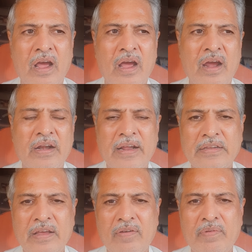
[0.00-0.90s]
It
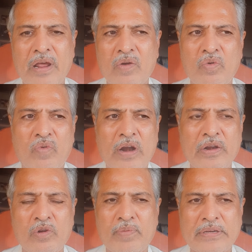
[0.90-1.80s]
has given me around
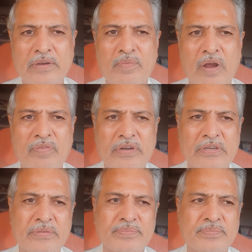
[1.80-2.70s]
42%
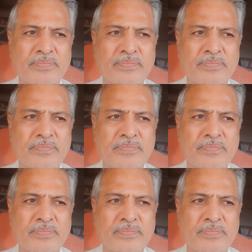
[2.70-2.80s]
profits.